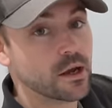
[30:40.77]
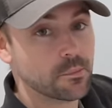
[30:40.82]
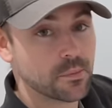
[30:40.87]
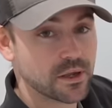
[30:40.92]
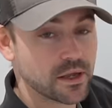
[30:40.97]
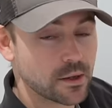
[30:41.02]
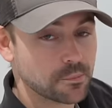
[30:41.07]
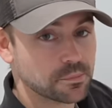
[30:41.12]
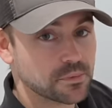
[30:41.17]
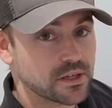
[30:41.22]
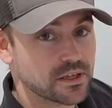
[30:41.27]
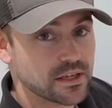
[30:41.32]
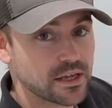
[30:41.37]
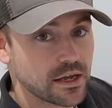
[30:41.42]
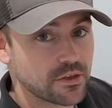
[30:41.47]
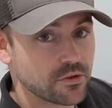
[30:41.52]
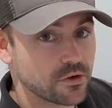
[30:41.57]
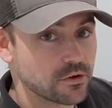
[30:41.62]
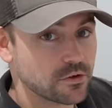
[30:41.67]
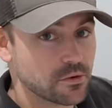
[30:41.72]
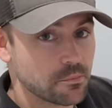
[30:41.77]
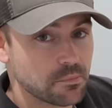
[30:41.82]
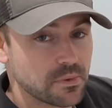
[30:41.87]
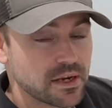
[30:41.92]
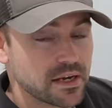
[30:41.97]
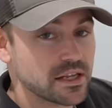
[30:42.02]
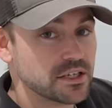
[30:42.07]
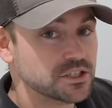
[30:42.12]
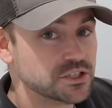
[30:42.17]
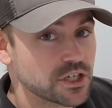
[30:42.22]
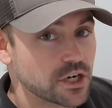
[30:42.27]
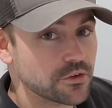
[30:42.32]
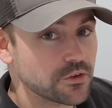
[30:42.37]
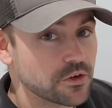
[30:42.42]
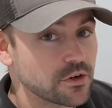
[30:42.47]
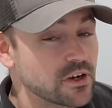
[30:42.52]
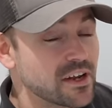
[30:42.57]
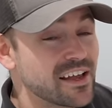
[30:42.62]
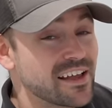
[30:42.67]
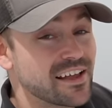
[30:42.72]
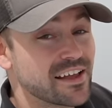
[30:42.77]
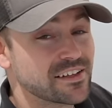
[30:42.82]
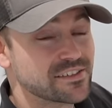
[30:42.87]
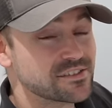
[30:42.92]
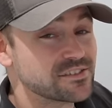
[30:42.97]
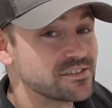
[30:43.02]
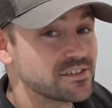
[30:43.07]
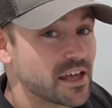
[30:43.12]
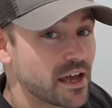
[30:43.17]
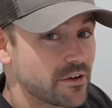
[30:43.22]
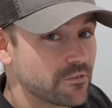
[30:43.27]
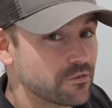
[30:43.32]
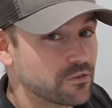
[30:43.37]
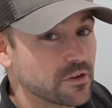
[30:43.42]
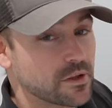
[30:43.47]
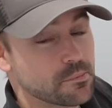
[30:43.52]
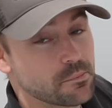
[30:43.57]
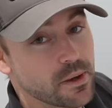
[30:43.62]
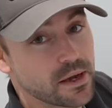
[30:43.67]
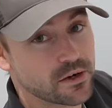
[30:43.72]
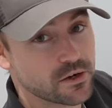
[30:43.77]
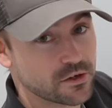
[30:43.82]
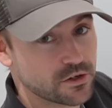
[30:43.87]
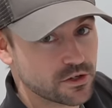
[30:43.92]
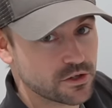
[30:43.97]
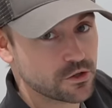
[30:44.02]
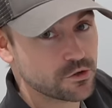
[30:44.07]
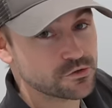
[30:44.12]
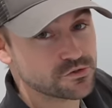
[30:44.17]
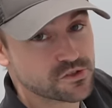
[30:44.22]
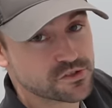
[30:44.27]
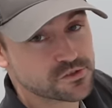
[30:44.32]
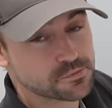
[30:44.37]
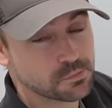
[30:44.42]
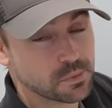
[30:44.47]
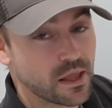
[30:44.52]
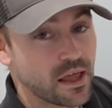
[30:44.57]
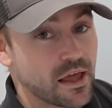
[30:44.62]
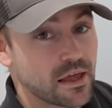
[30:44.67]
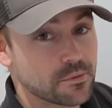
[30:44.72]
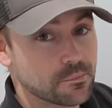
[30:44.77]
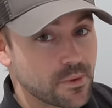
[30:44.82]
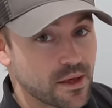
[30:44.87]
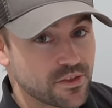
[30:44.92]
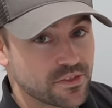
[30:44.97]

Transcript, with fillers: coming up together to meet each other, it's definitely better to use the spline